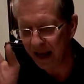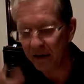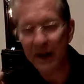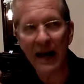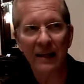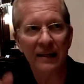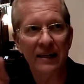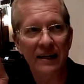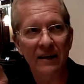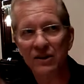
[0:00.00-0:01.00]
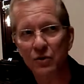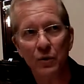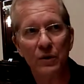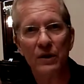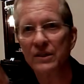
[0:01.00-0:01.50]
animality,
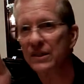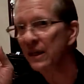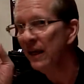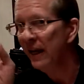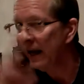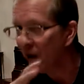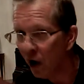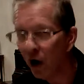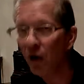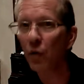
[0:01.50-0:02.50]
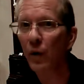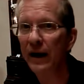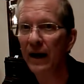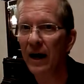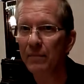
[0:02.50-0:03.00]
asuras, and all the
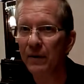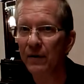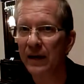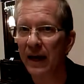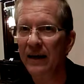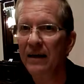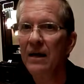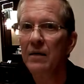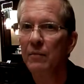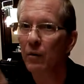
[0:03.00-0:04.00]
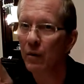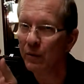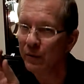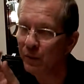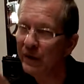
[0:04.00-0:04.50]
way up, okay? Mm-hmm. But
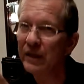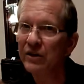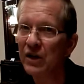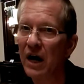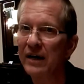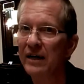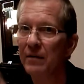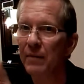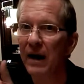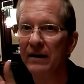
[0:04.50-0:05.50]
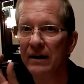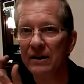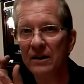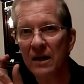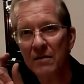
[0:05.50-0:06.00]
what we really are talking about
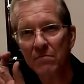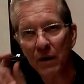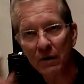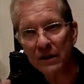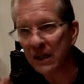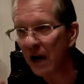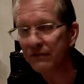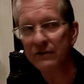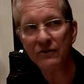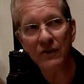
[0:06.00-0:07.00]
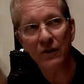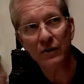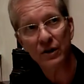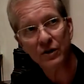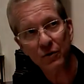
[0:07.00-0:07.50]
is bodhisattvas of the
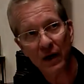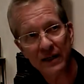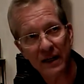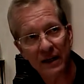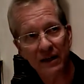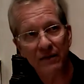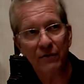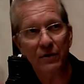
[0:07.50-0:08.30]
earth and true identity